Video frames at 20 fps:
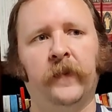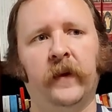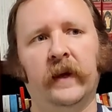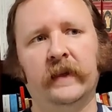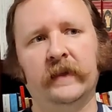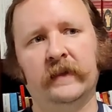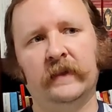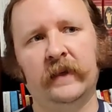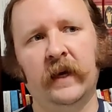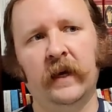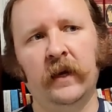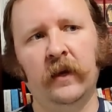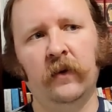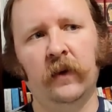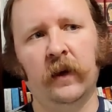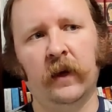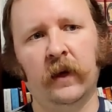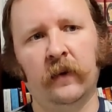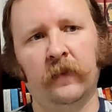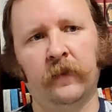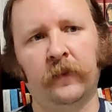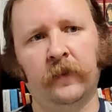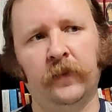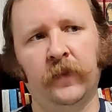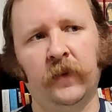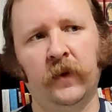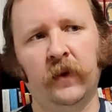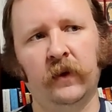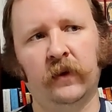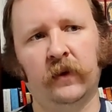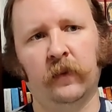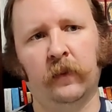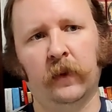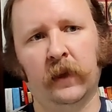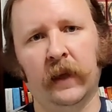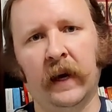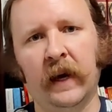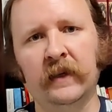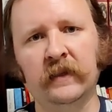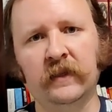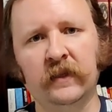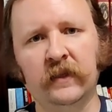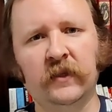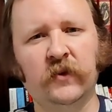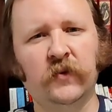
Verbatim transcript: Instead, you get you get the molasses